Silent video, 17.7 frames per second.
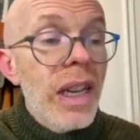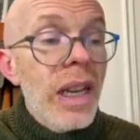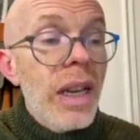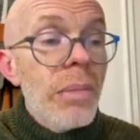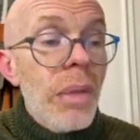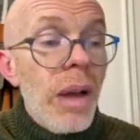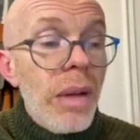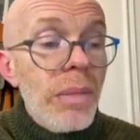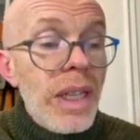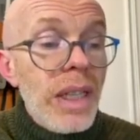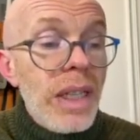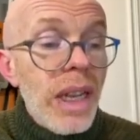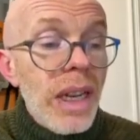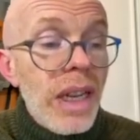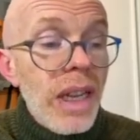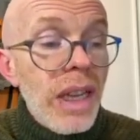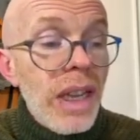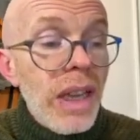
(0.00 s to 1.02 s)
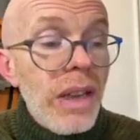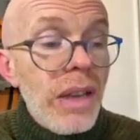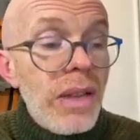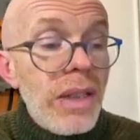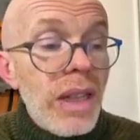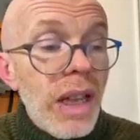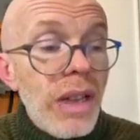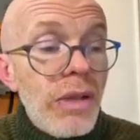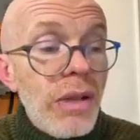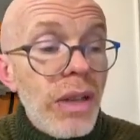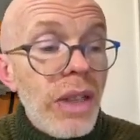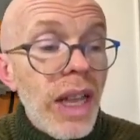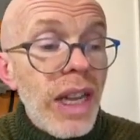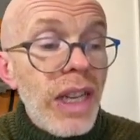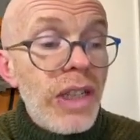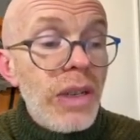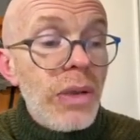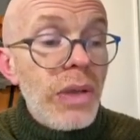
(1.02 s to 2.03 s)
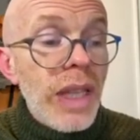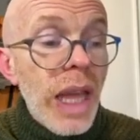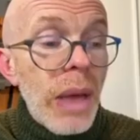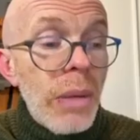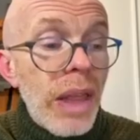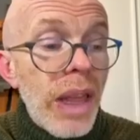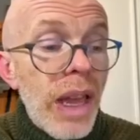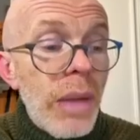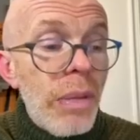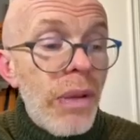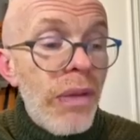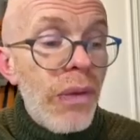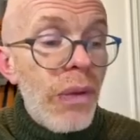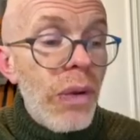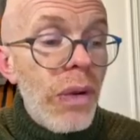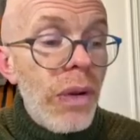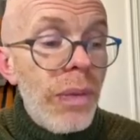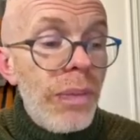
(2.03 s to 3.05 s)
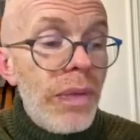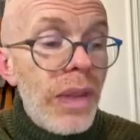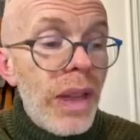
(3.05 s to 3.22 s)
But I'm just going to use those credentials that were there before.